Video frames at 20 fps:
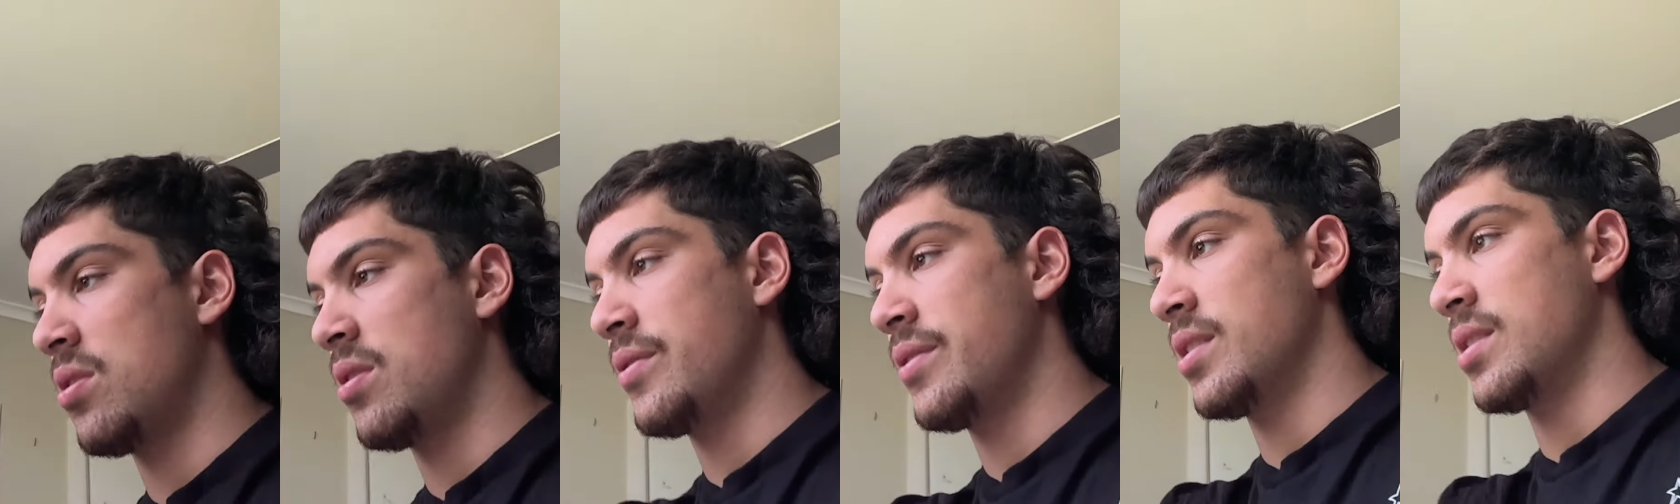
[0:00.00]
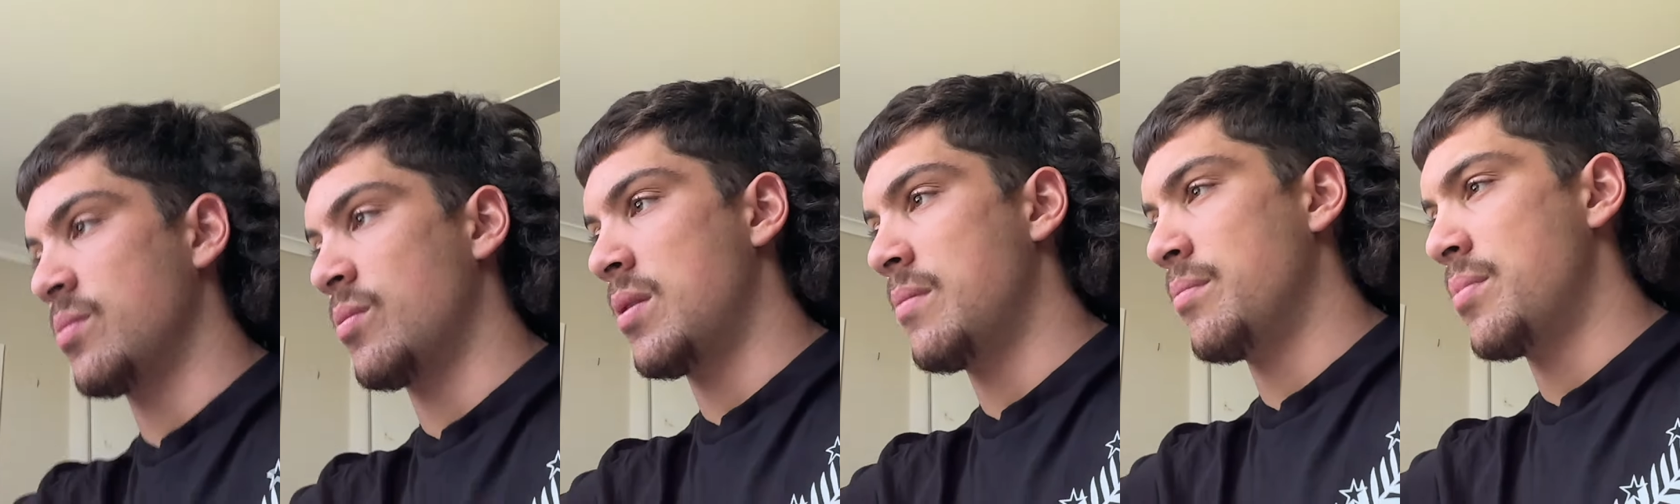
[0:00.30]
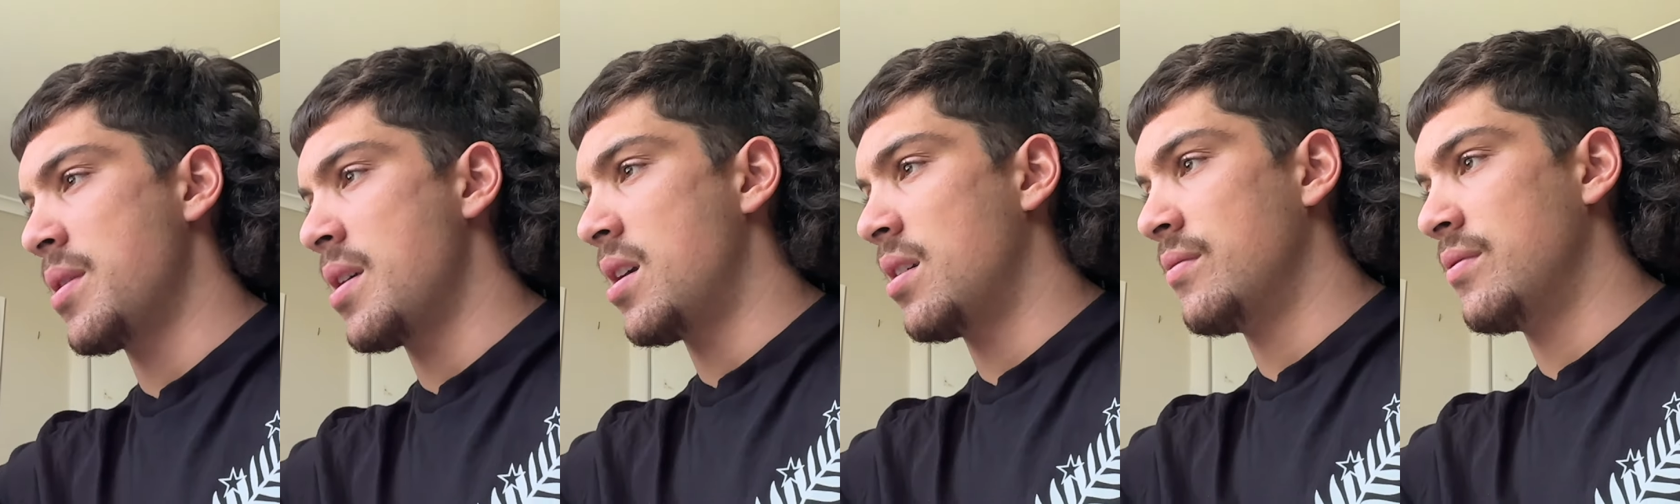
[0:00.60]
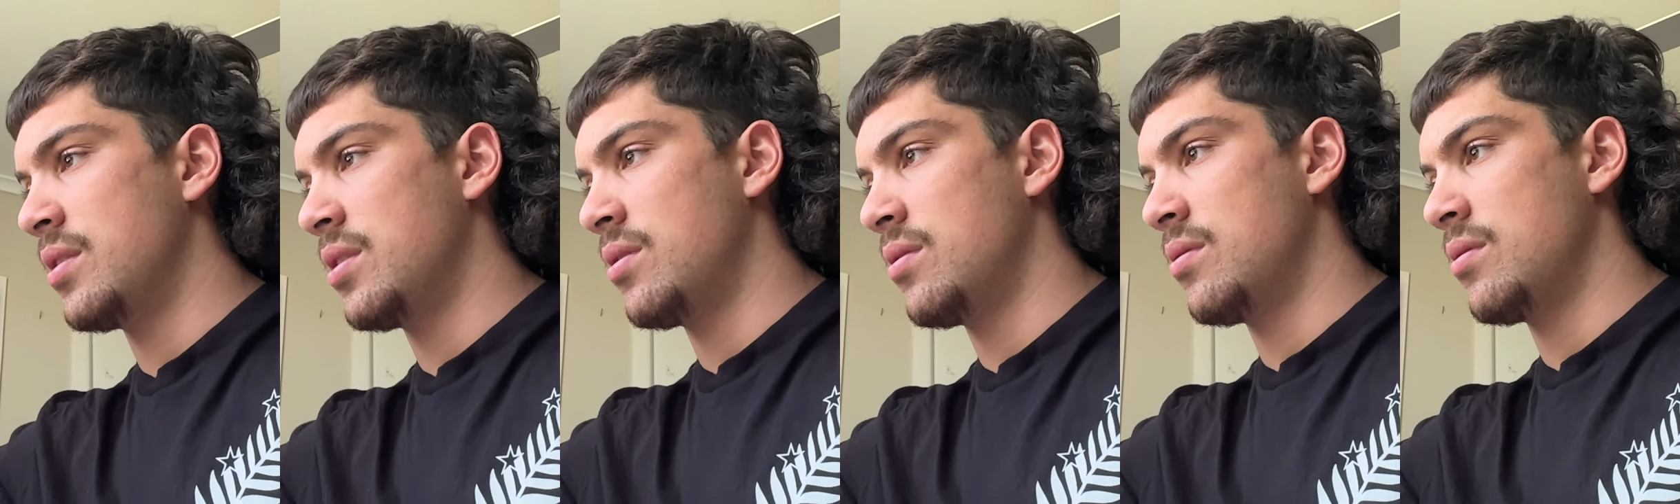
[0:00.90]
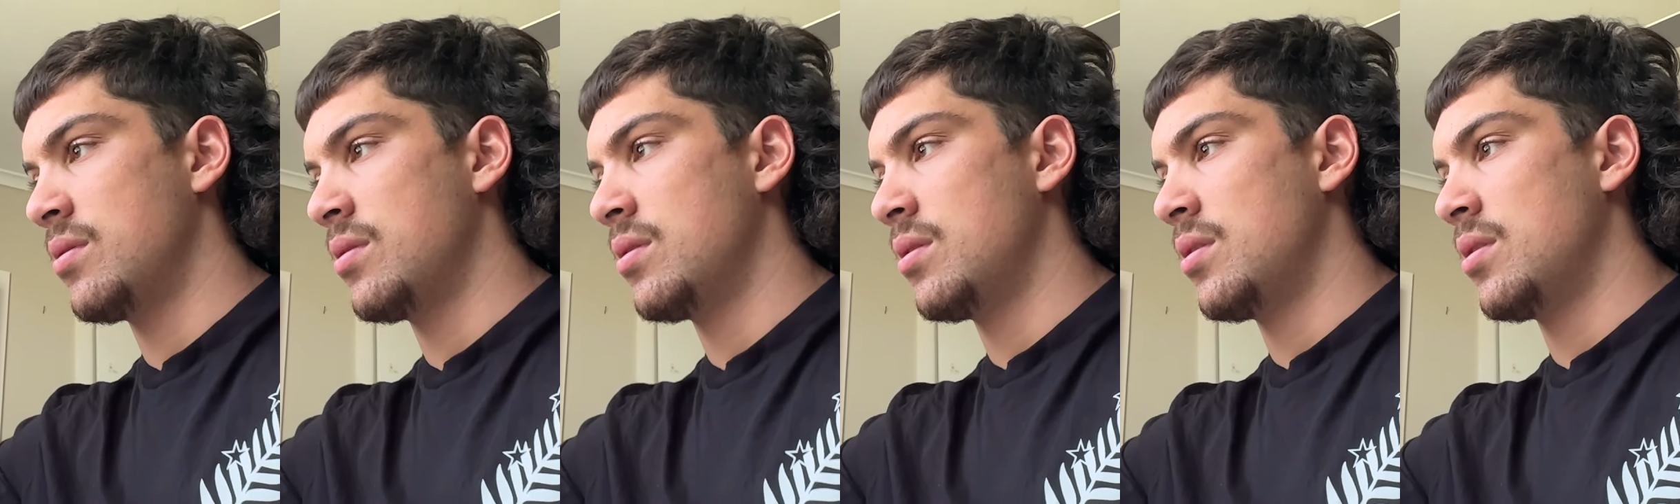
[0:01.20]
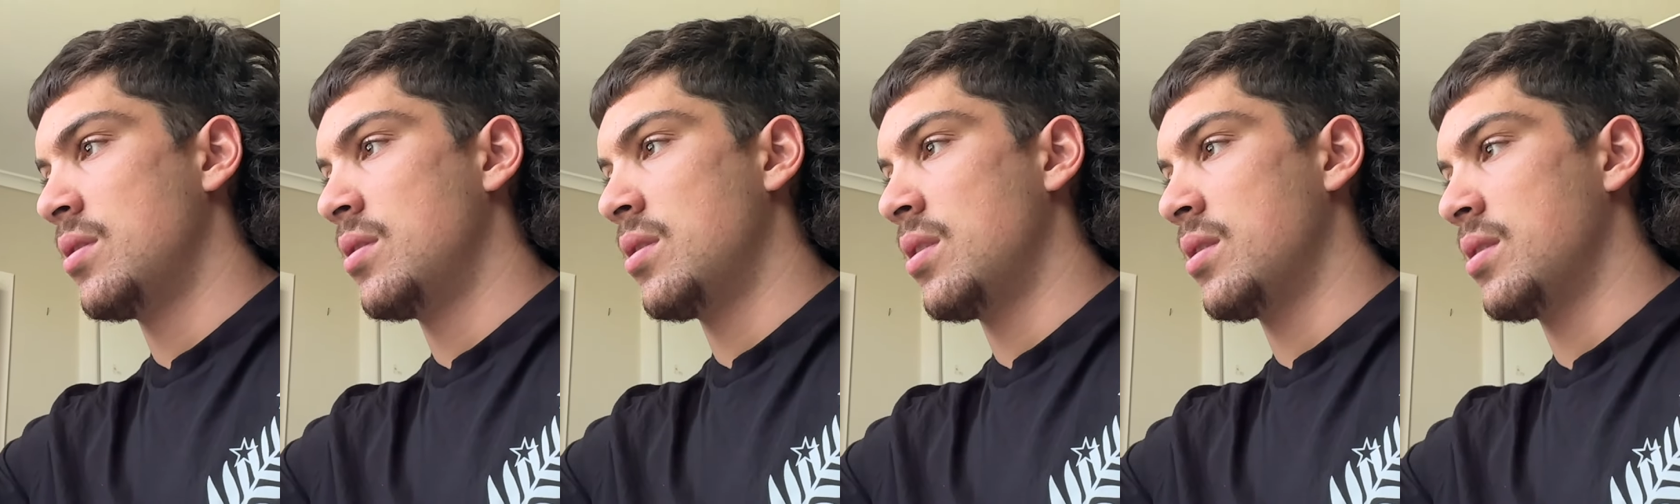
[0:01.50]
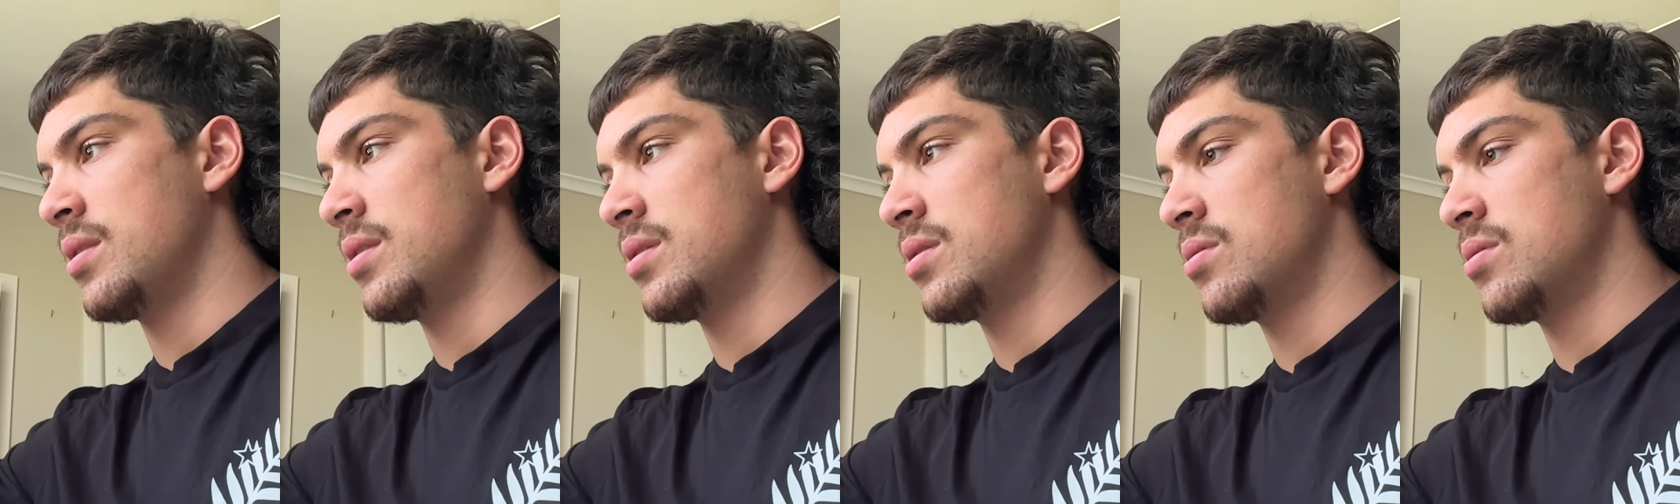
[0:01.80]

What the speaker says: like this one PR video. I think it's